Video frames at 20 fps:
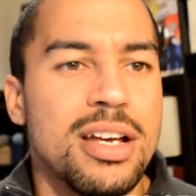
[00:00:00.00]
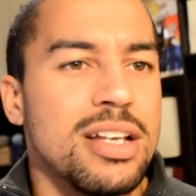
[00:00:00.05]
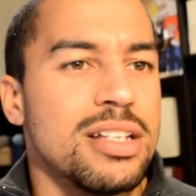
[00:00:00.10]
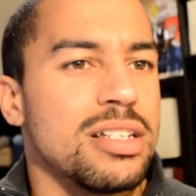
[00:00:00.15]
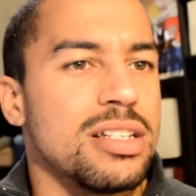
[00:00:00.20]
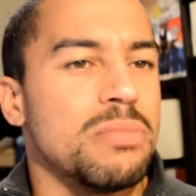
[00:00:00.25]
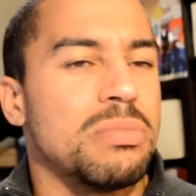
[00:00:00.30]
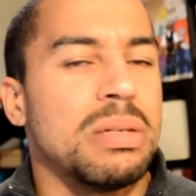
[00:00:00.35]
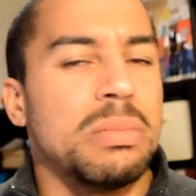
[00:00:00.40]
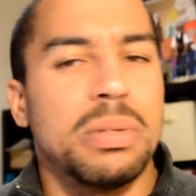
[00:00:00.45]

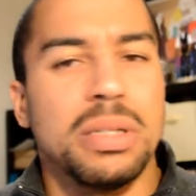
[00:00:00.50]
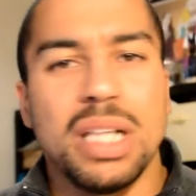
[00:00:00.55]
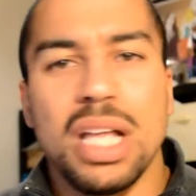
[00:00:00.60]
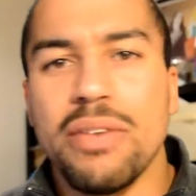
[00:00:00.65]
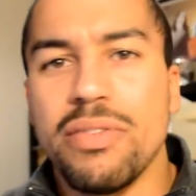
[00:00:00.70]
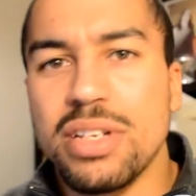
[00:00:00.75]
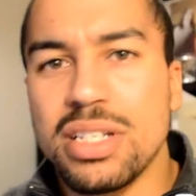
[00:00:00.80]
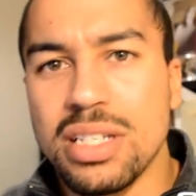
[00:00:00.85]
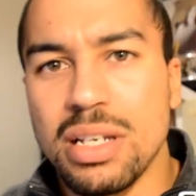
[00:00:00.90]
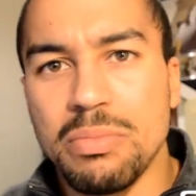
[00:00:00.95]
Some people
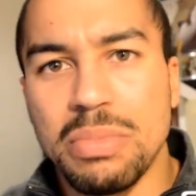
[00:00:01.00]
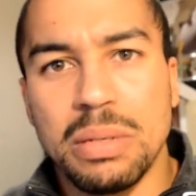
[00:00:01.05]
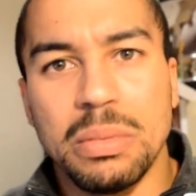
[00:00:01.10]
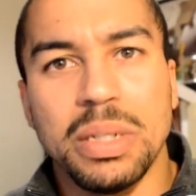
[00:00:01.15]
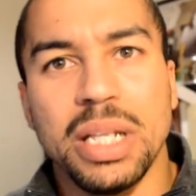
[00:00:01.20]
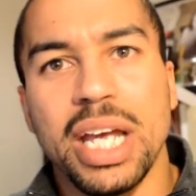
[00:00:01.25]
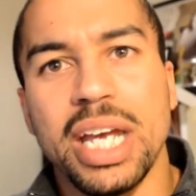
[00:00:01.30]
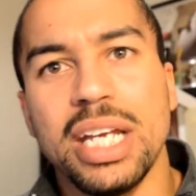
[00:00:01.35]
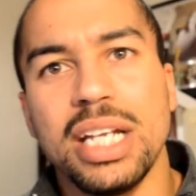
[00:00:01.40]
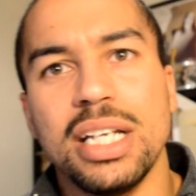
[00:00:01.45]
love it, some
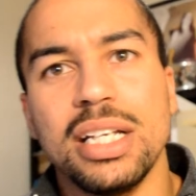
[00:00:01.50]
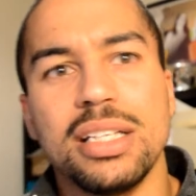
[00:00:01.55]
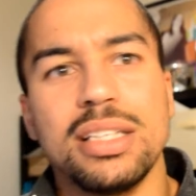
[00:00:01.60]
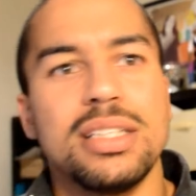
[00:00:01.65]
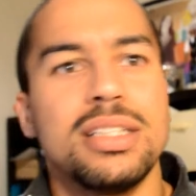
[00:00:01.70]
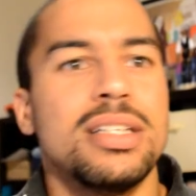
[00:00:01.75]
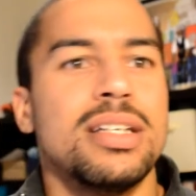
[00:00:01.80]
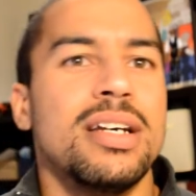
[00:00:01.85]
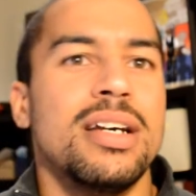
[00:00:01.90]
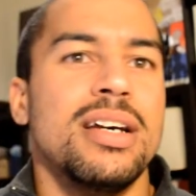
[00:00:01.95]
people hate
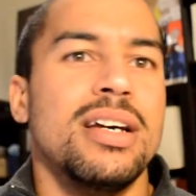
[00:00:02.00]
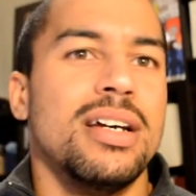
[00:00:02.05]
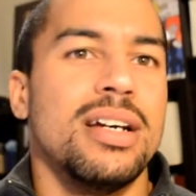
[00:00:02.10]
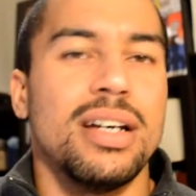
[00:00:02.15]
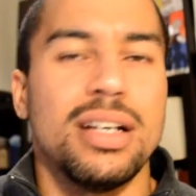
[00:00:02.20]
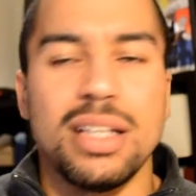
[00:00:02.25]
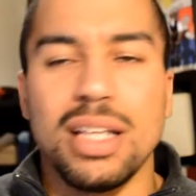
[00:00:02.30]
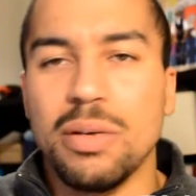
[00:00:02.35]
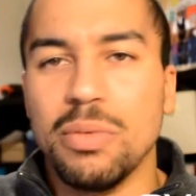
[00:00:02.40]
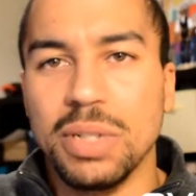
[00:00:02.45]
it
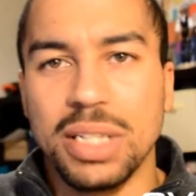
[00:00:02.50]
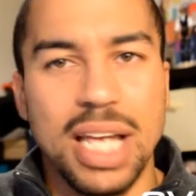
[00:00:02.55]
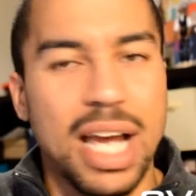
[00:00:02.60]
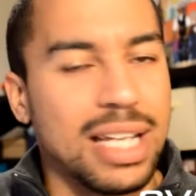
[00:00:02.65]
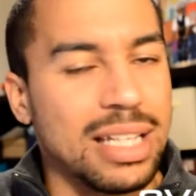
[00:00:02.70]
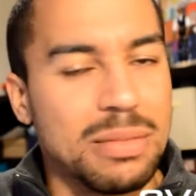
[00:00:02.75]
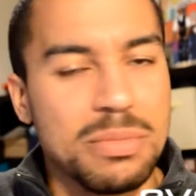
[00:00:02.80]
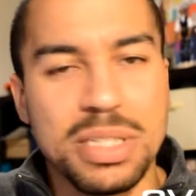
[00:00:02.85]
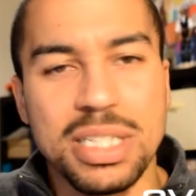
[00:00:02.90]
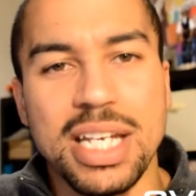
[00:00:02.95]
uh, that with
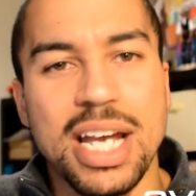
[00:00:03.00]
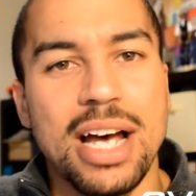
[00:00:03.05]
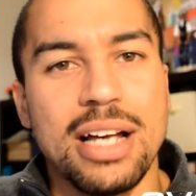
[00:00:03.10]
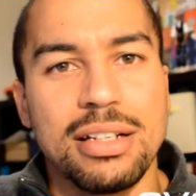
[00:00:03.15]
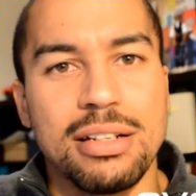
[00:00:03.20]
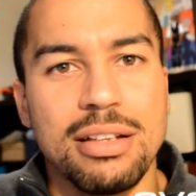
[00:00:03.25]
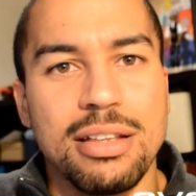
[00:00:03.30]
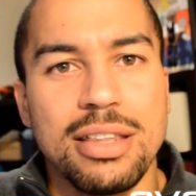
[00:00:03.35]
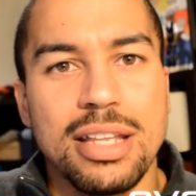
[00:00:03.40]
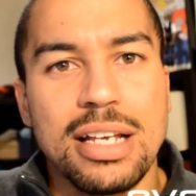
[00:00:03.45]
Gangnam Style
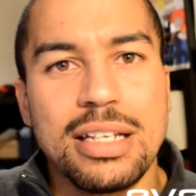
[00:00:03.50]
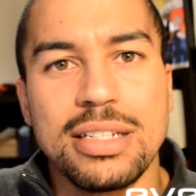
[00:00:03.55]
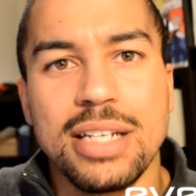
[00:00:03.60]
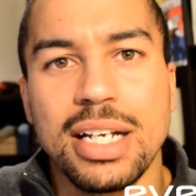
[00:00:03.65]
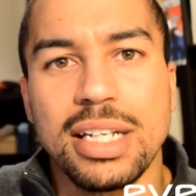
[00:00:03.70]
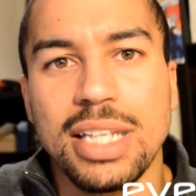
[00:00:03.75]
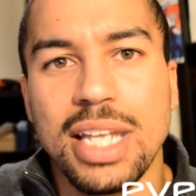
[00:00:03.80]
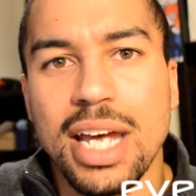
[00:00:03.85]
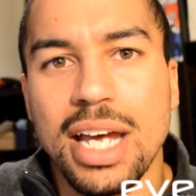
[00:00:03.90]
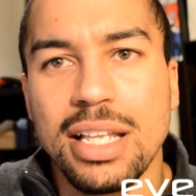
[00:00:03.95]
and other things
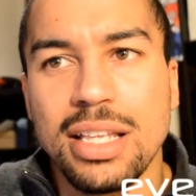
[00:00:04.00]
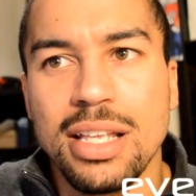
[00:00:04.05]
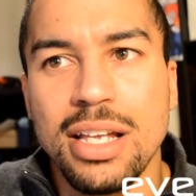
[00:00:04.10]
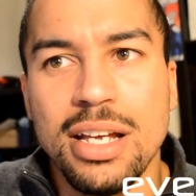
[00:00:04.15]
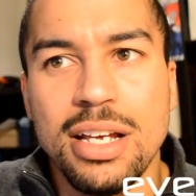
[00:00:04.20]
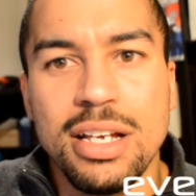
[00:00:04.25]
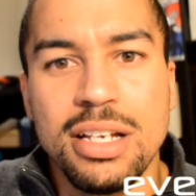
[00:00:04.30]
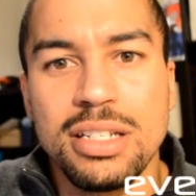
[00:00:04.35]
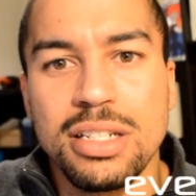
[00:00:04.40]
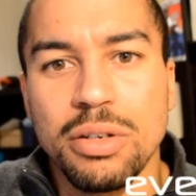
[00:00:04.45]
like that.
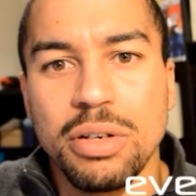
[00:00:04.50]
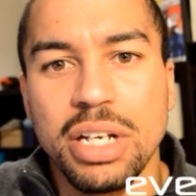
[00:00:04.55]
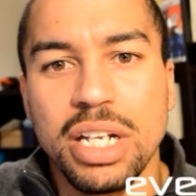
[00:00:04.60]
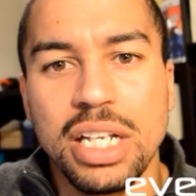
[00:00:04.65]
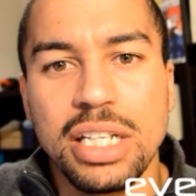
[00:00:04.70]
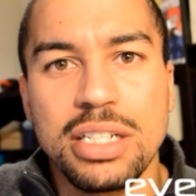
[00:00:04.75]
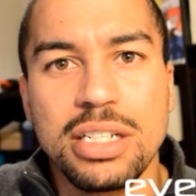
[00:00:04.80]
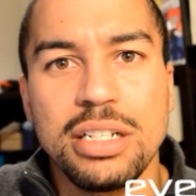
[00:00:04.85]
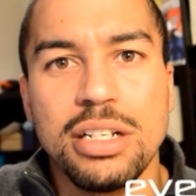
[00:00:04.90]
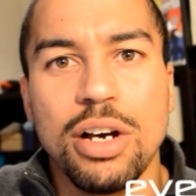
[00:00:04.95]
So
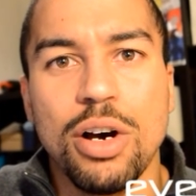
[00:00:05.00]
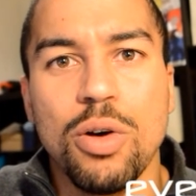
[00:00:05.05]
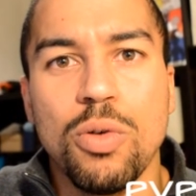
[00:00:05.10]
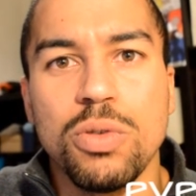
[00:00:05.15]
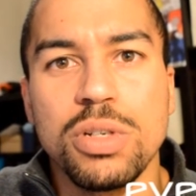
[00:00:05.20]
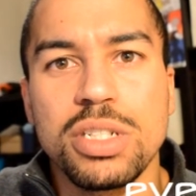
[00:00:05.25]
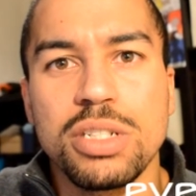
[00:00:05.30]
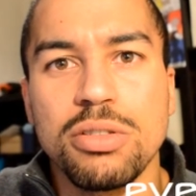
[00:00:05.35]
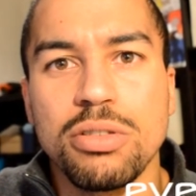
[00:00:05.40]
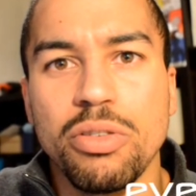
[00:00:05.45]
getting to know
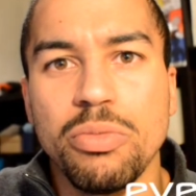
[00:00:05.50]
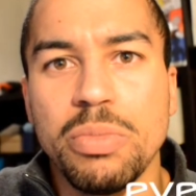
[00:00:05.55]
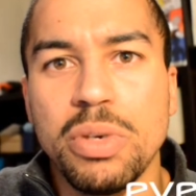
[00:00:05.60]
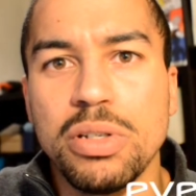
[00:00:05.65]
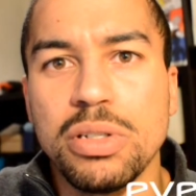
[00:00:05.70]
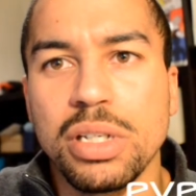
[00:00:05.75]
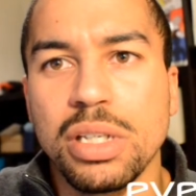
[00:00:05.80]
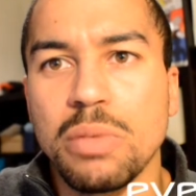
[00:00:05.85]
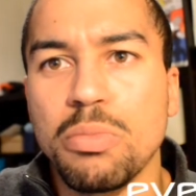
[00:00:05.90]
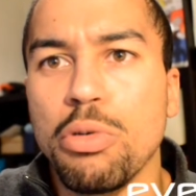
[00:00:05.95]
what sort of
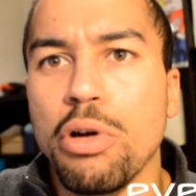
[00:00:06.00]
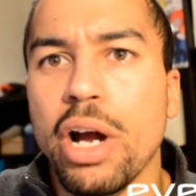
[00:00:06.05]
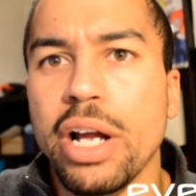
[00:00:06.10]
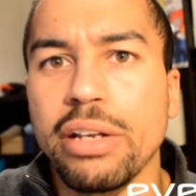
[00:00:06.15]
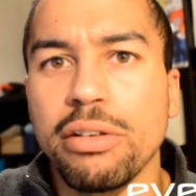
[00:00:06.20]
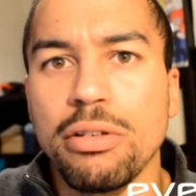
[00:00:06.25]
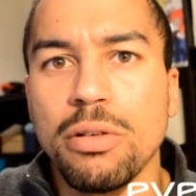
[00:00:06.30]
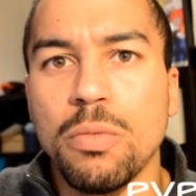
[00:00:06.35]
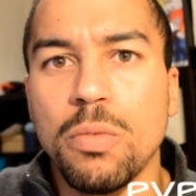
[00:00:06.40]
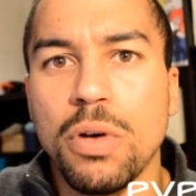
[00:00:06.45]
music the
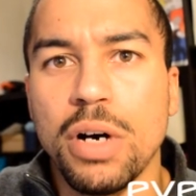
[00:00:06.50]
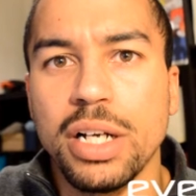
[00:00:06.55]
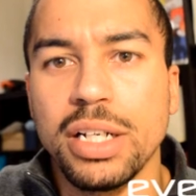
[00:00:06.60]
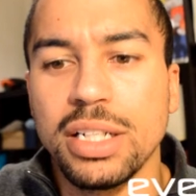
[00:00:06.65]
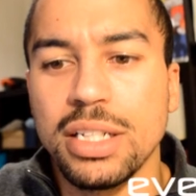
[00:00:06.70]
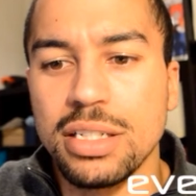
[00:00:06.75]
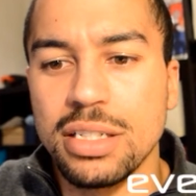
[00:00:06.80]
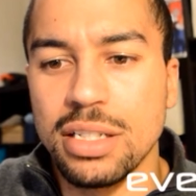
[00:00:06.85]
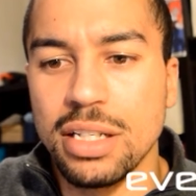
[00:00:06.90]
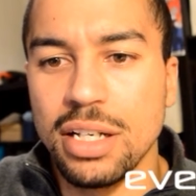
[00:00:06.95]
bridegroom want
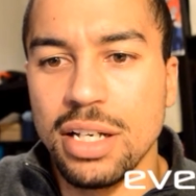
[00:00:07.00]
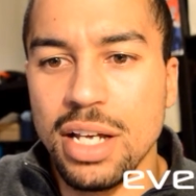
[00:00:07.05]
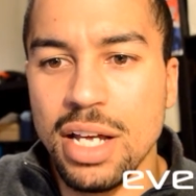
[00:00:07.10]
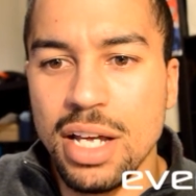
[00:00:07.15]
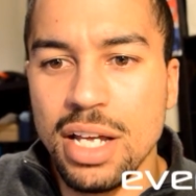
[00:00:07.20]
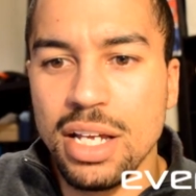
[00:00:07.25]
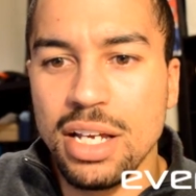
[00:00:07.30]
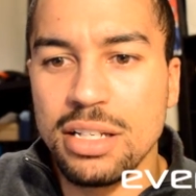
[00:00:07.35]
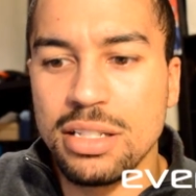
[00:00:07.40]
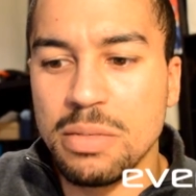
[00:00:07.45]
is the
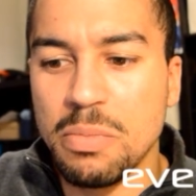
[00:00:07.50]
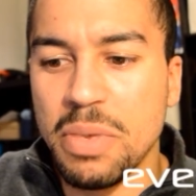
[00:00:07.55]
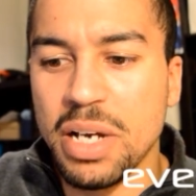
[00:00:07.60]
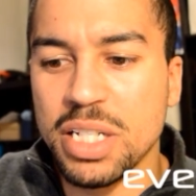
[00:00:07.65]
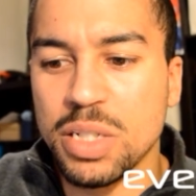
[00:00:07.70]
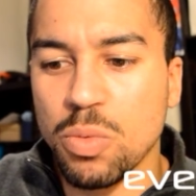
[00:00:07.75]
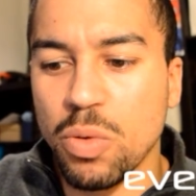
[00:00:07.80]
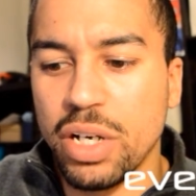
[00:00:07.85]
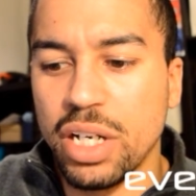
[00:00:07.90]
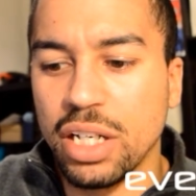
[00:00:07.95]
is the
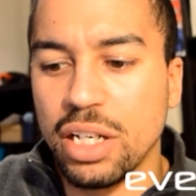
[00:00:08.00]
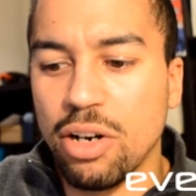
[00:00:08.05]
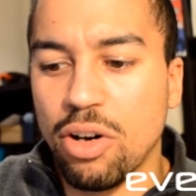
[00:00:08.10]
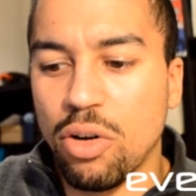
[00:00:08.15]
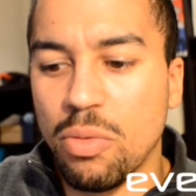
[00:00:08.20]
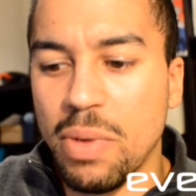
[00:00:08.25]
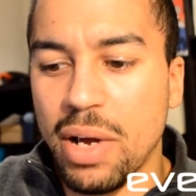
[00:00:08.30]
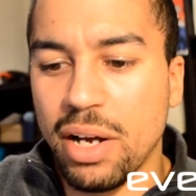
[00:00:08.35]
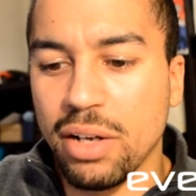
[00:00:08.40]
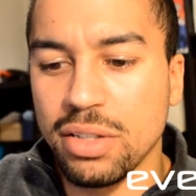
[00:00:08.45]
best way to go
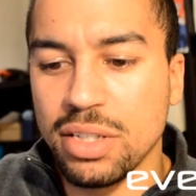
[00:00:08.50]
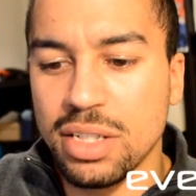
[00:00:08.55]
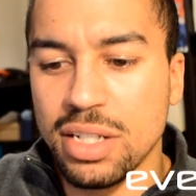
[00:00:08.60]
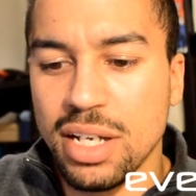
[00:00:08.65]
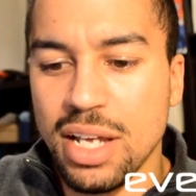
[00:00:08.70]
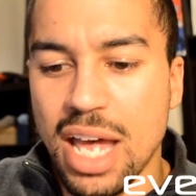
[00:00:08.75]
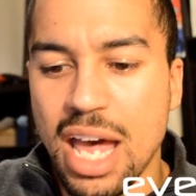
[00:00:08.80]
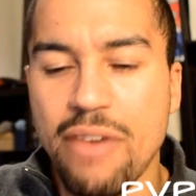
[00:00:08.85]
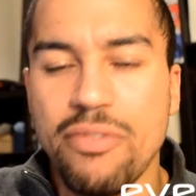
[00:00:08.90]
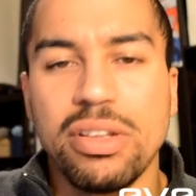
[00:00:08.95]
about
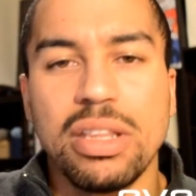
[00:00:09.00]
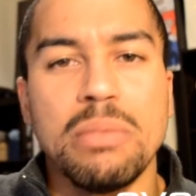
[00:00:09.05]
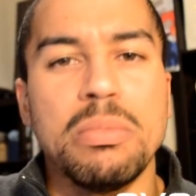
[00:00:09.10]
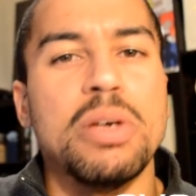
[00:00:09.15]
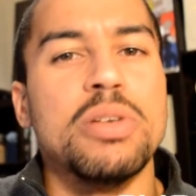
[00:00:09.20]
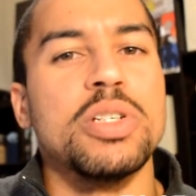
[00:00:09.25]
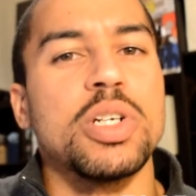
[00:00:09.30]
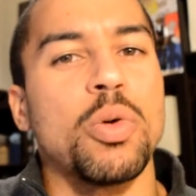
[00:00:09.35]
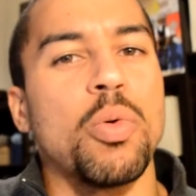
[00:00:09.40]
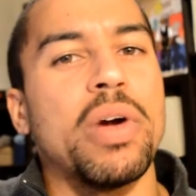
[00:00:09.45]
having the
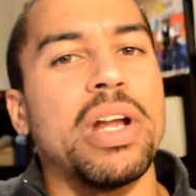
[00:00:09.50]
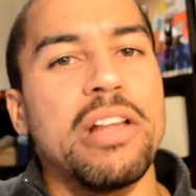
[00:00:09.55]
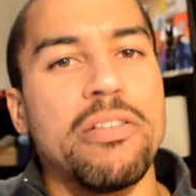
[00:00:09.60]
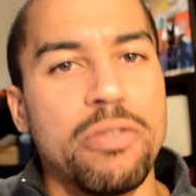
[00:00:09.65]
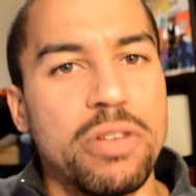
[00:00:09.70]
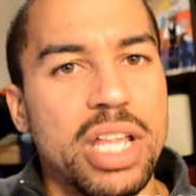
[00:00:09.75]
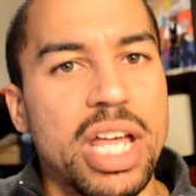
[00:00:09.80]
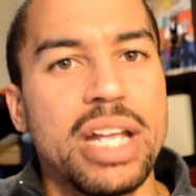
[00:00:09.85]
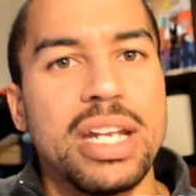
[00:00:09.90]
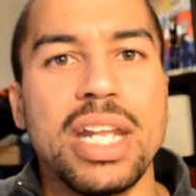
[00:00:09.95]
music ready
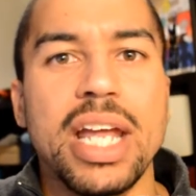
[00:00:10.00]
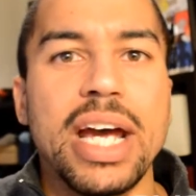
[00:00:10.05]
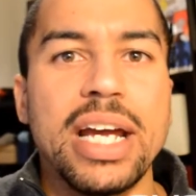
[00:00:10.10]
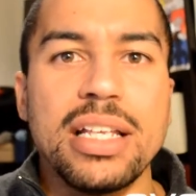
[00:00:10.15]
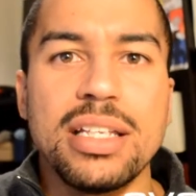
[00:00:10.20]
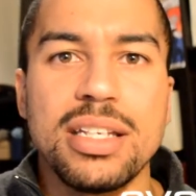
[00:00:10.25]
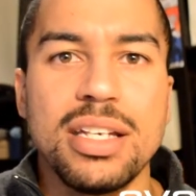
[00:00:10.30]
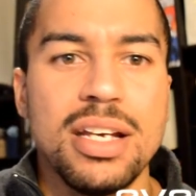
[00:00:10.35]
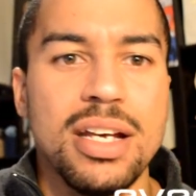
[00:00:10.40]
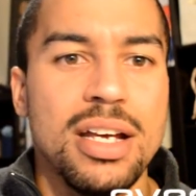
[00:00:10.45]
for that
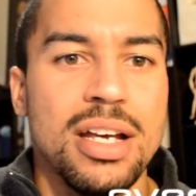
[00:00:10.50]
night.